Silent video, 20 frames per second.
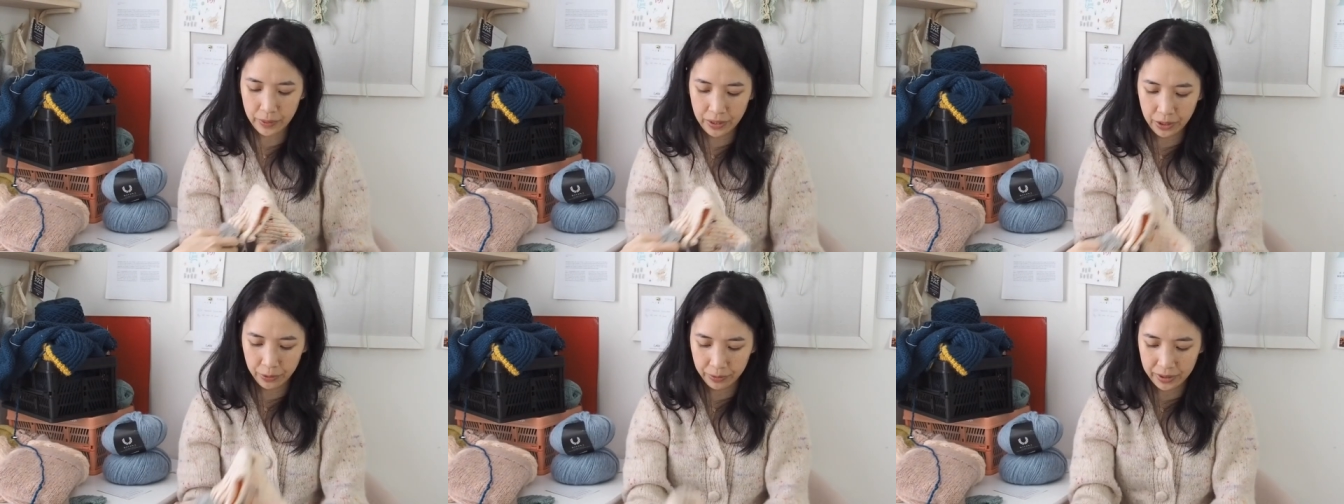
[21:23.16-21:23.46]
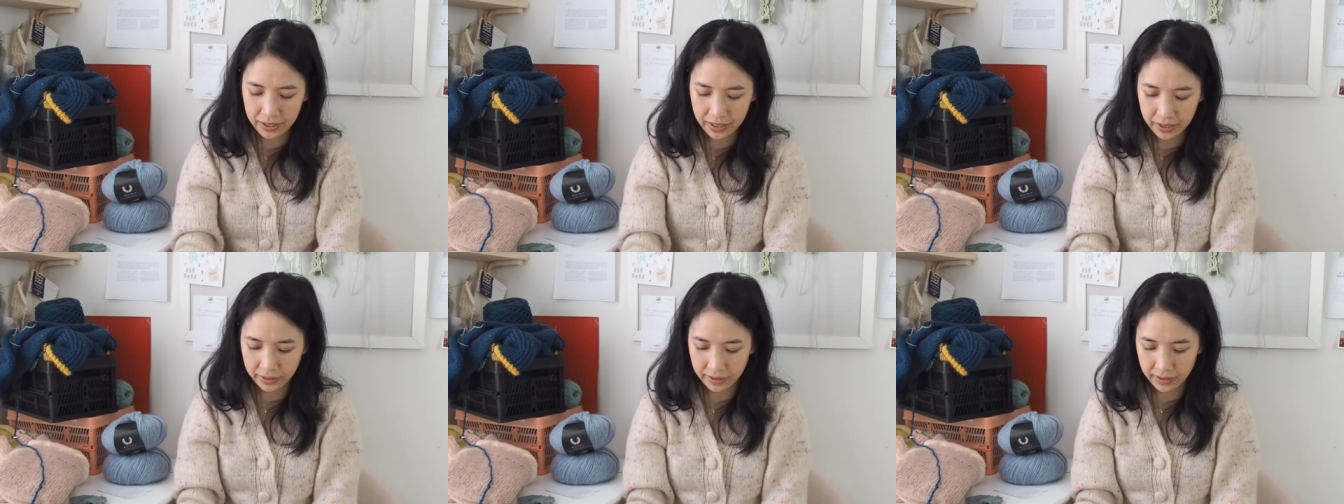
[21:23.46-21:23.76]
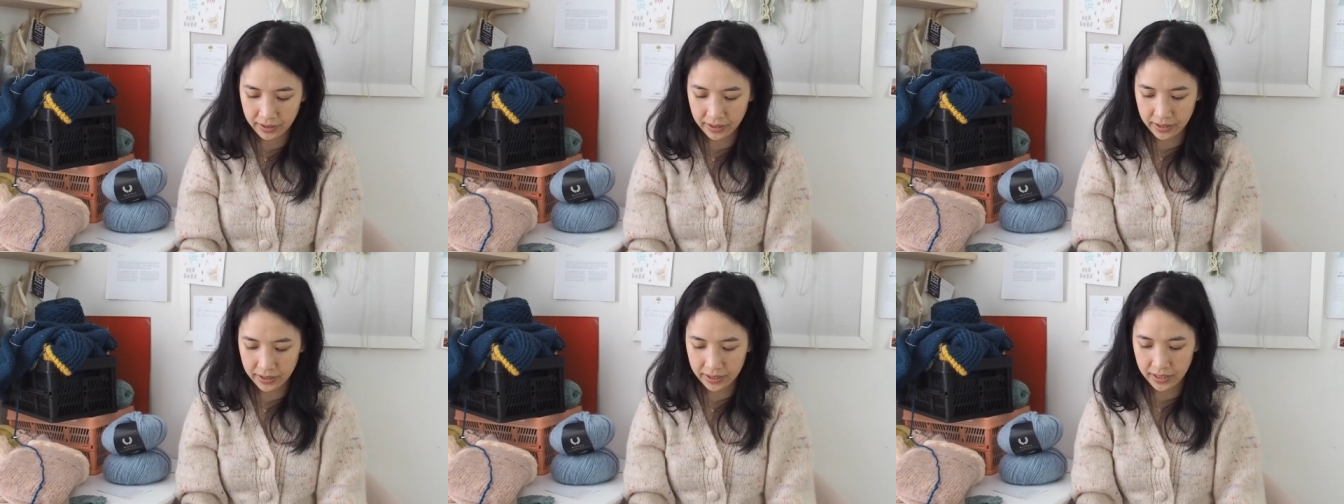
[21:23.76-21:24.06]
by We Are
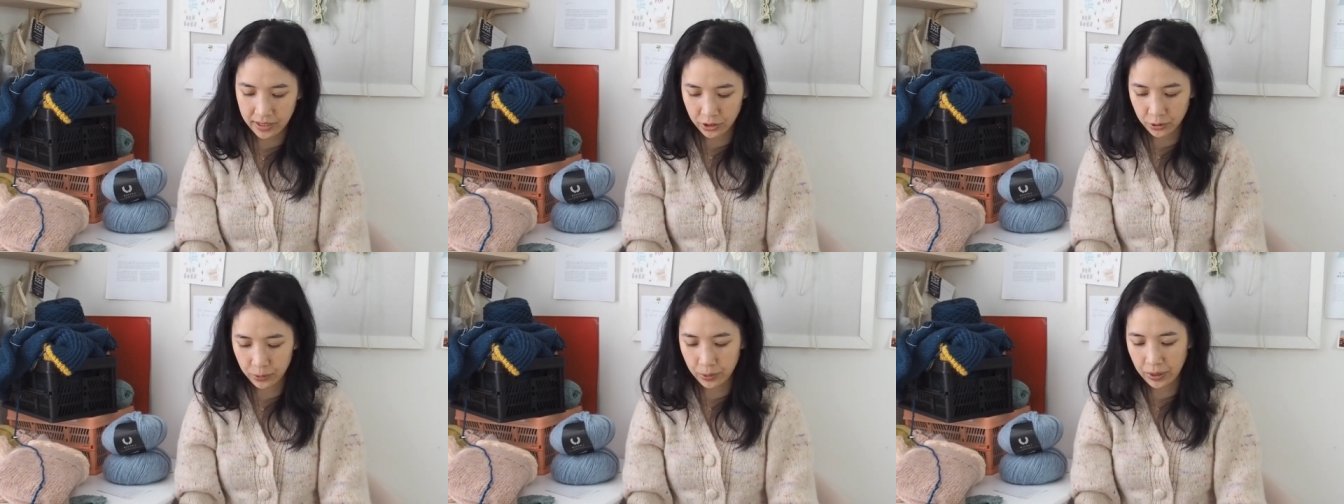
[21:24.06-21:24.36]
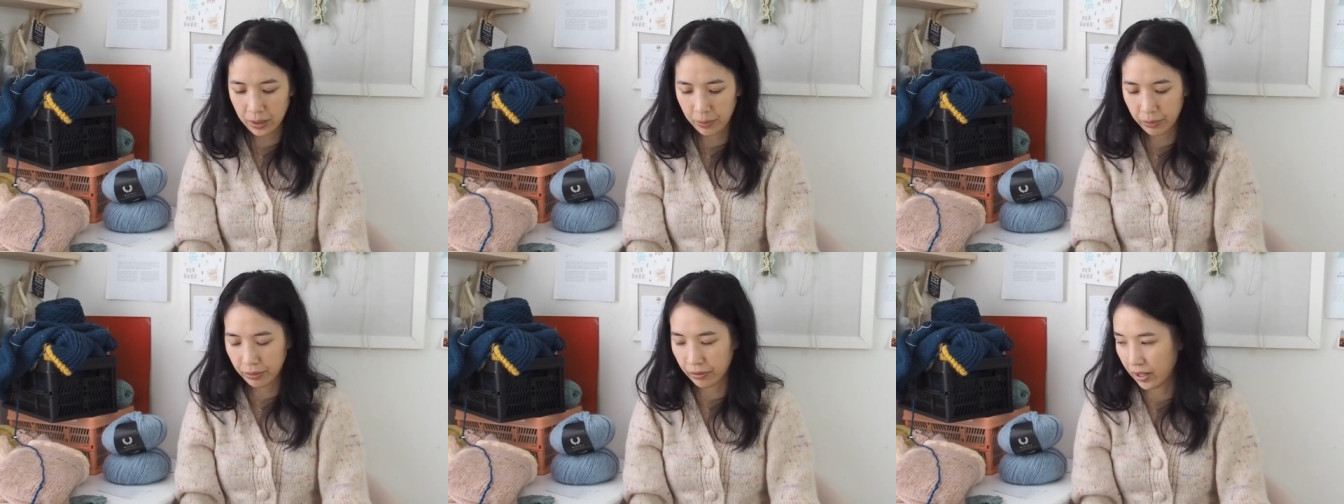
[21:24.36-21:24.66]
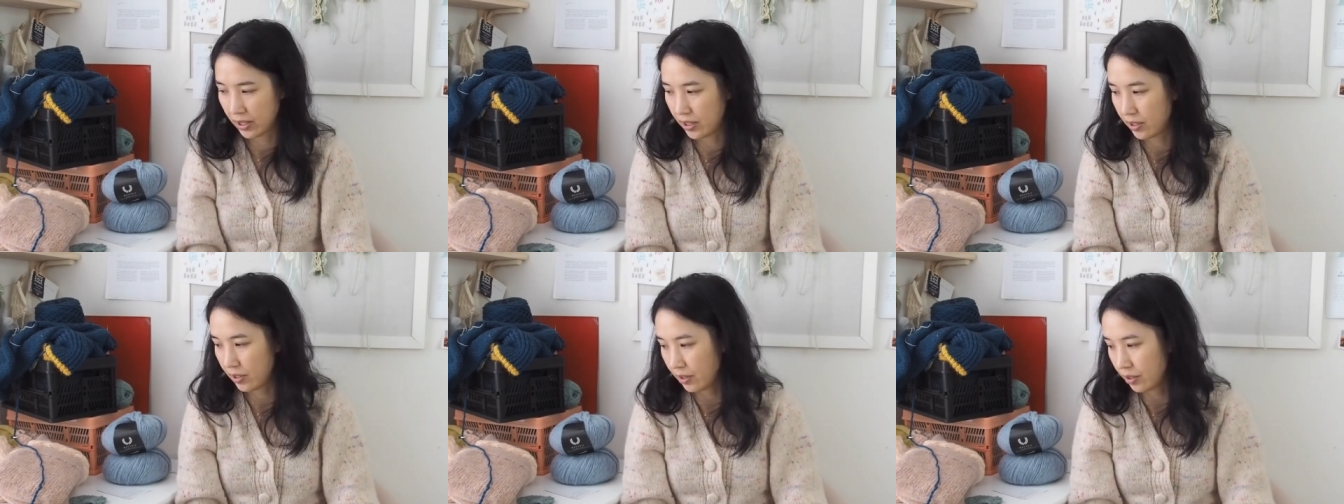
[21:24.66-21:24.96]
Knitters is quite
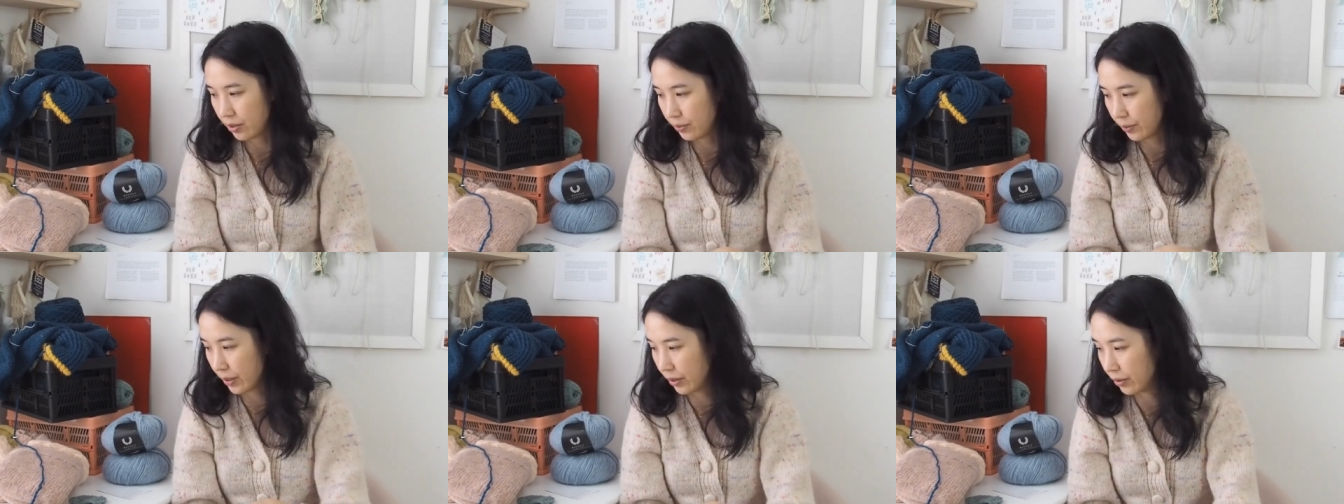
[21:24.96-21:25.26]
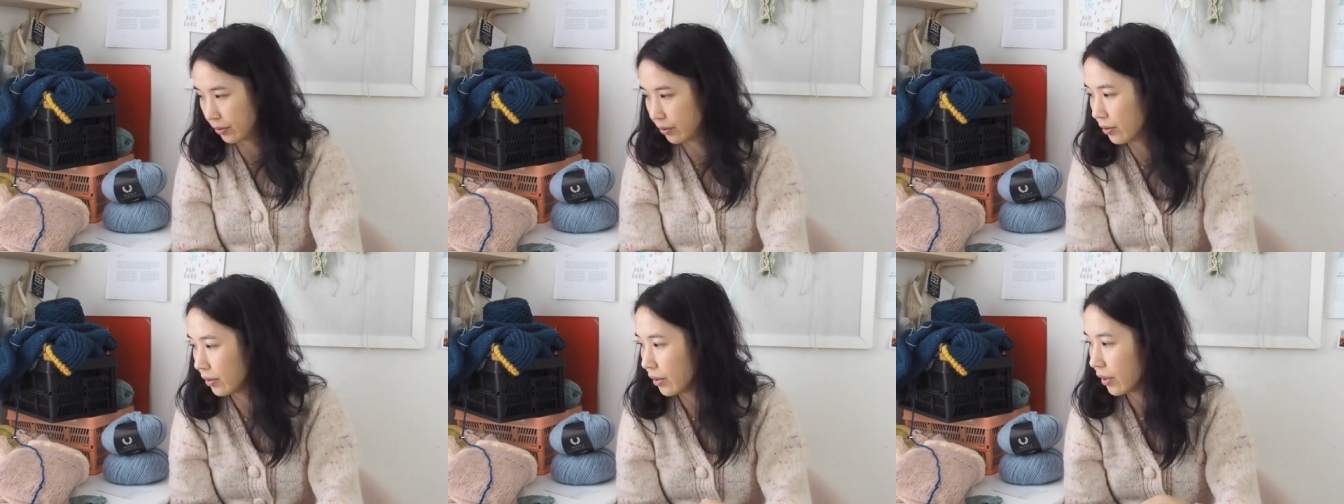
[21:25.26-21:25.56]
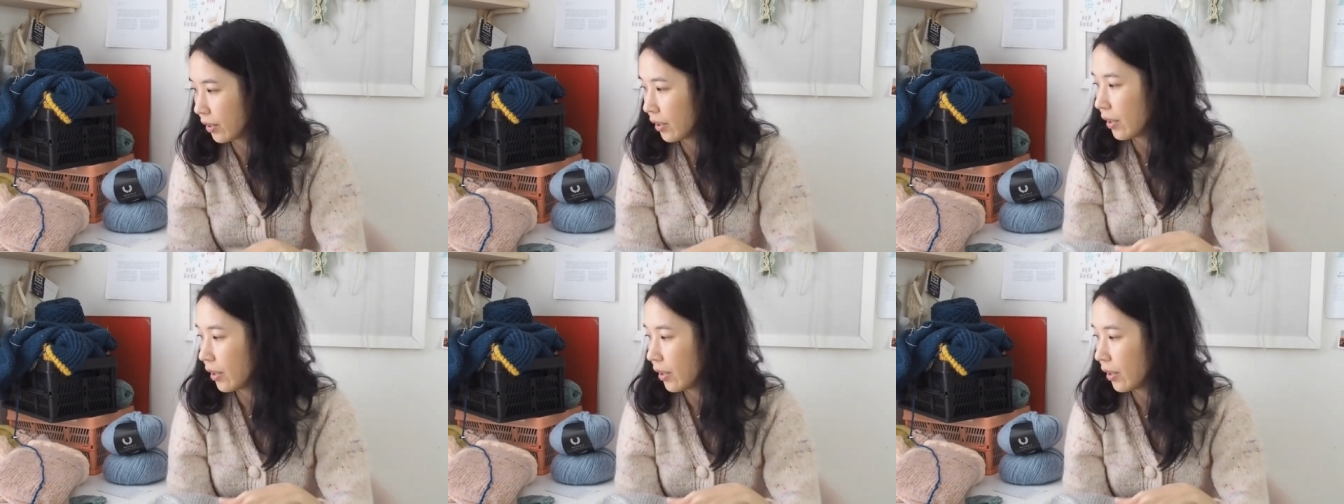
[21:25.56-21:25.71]
pricey as well.